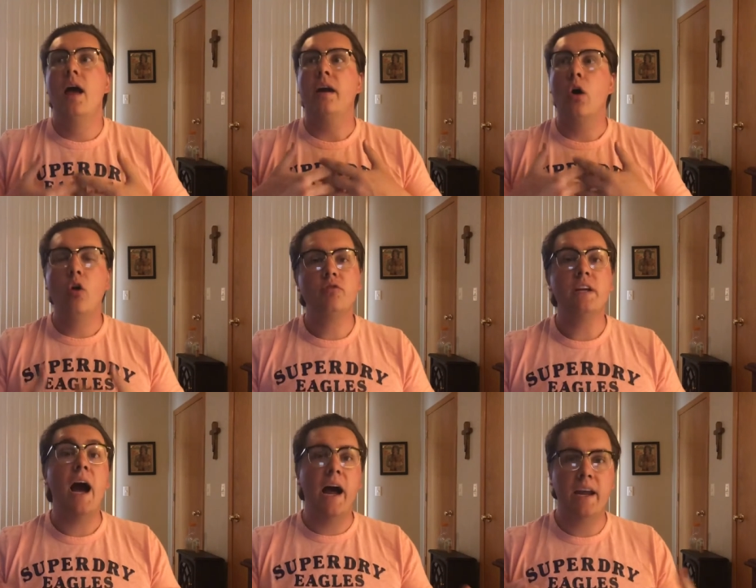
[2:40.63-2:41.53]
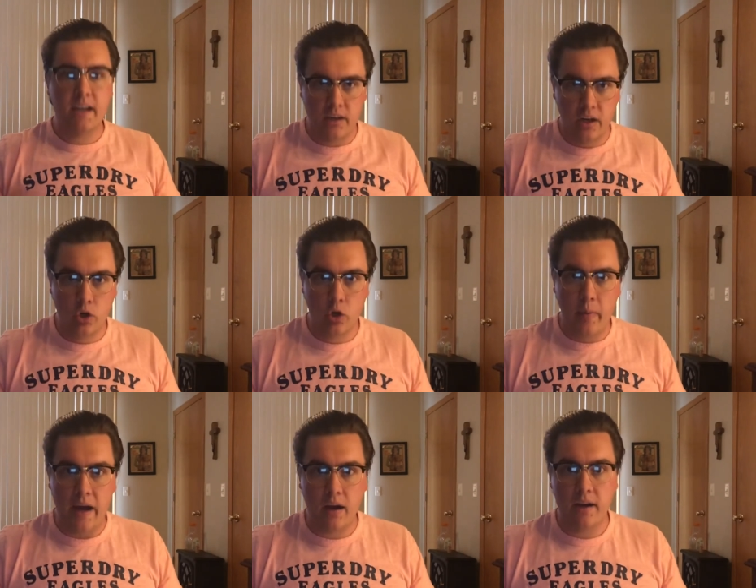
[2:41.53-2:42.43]
and hopefully I can look
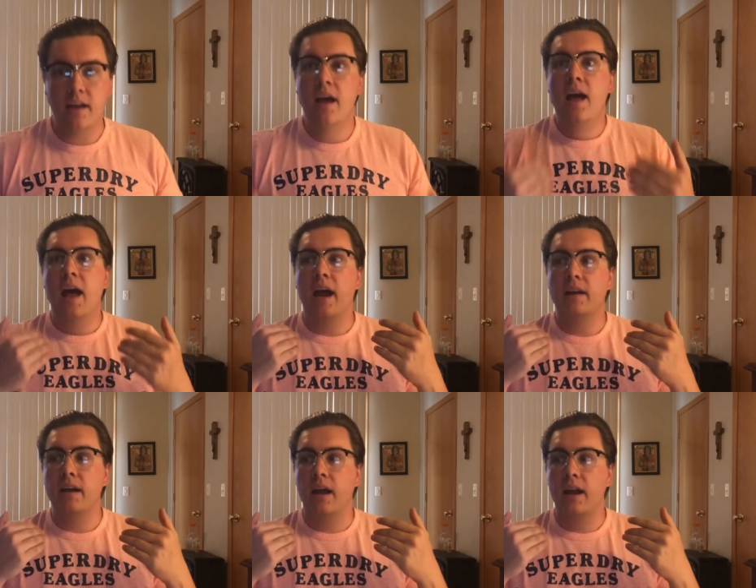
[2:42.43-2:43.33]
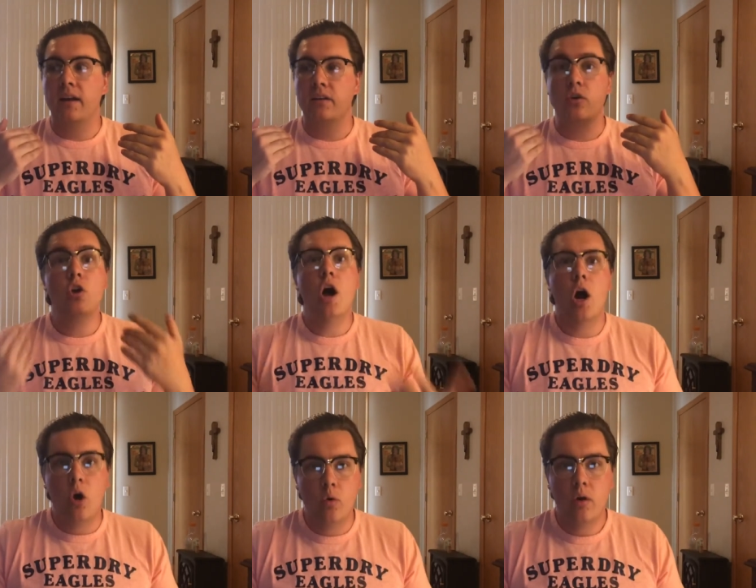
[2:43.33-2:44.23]
back on it and and
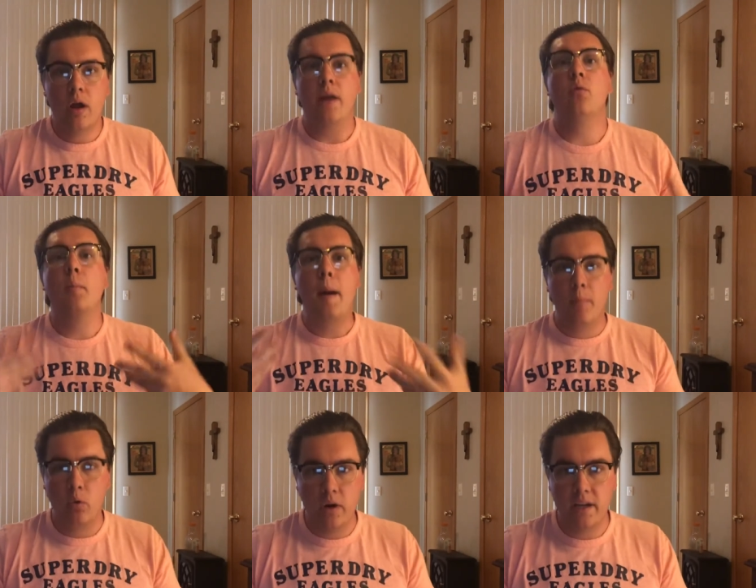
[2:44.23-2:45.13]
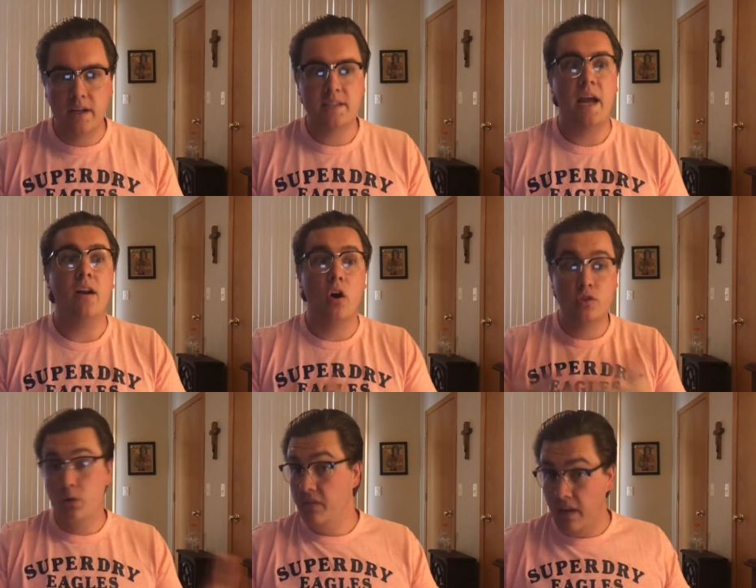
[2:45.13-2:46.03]
know and remember what it is. And
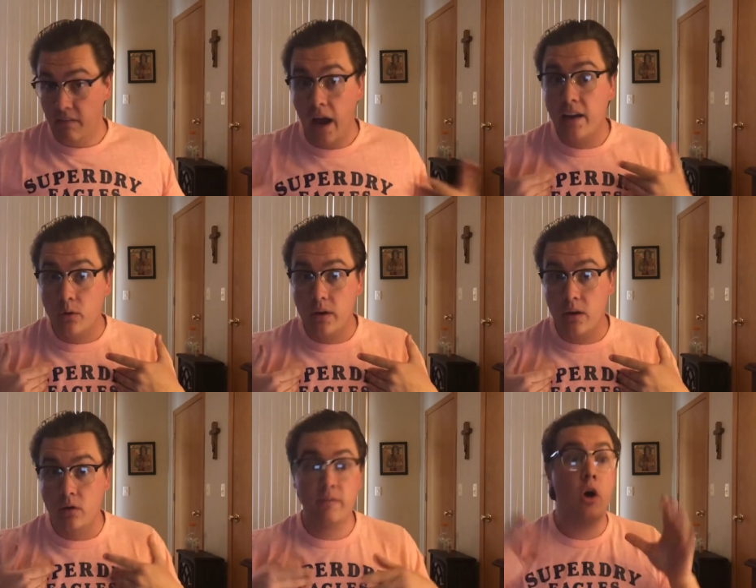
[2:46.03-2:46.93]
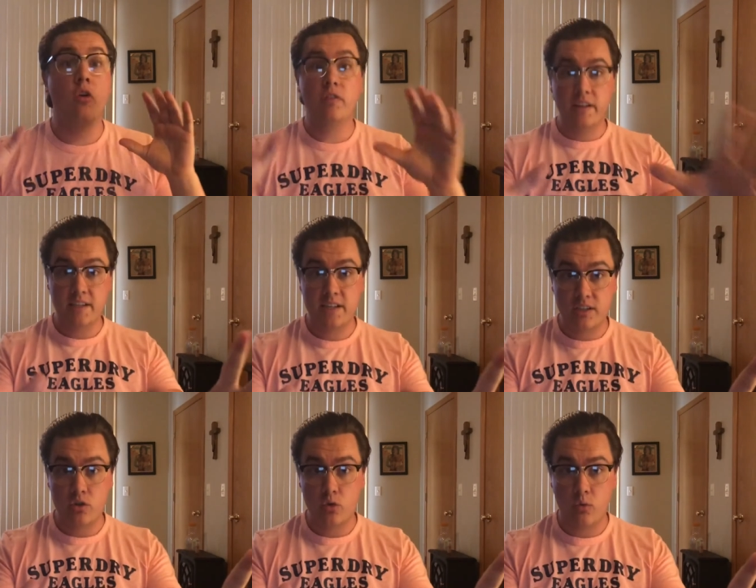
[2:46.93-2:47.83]
also, if, if I don't get a hold of it, hopefully this
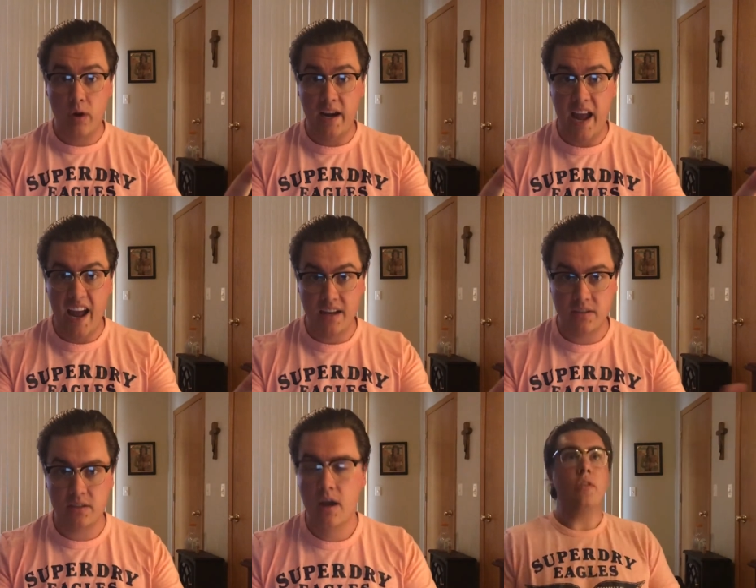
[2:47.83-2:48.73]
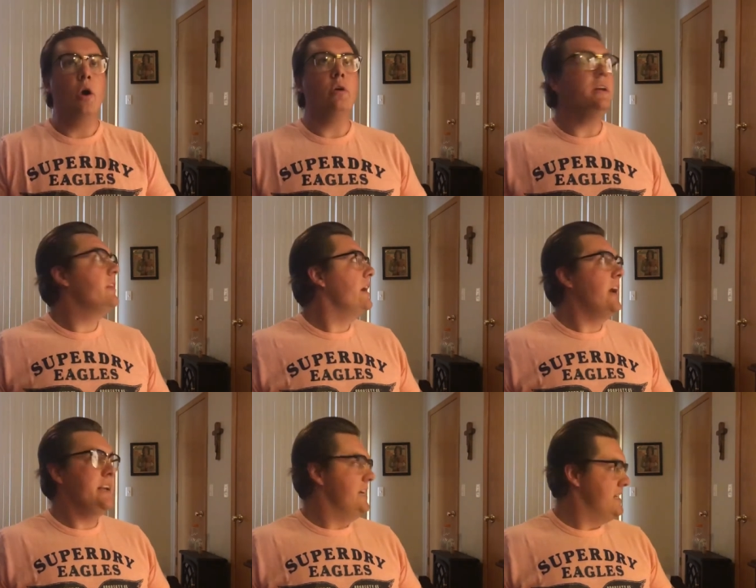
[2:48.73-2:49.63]
gets into the right hands. The only thing
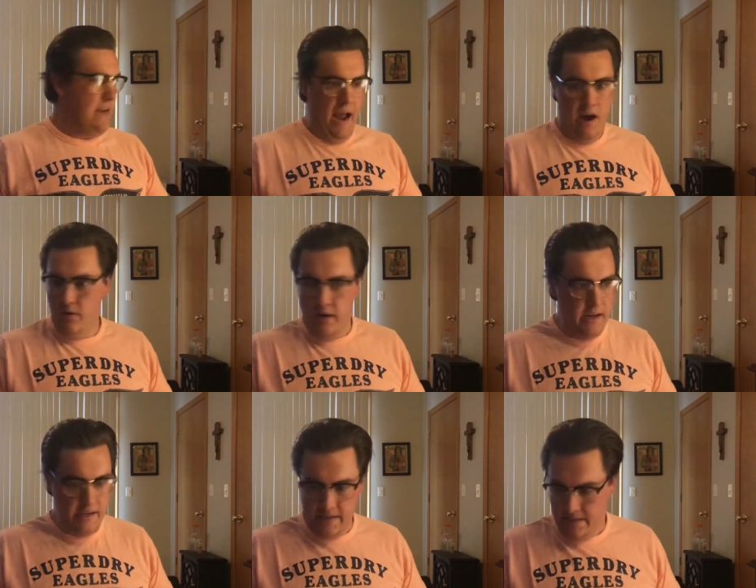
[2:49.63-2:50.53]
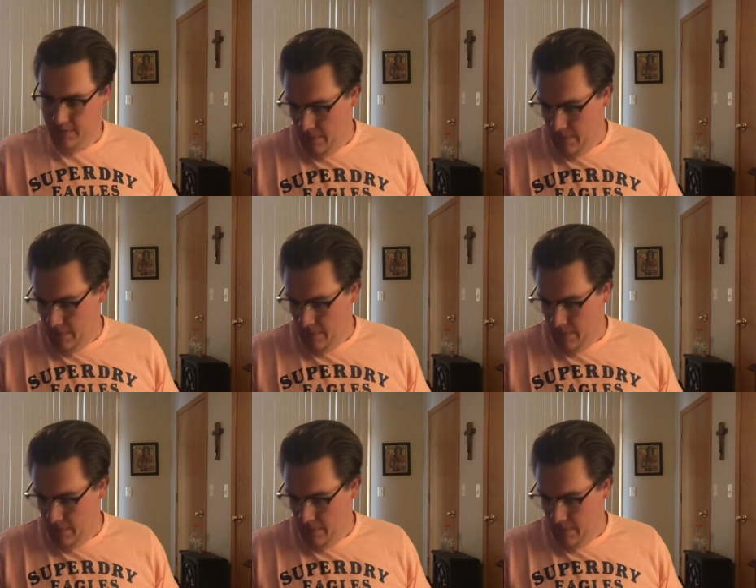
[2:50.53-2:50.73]
I need now is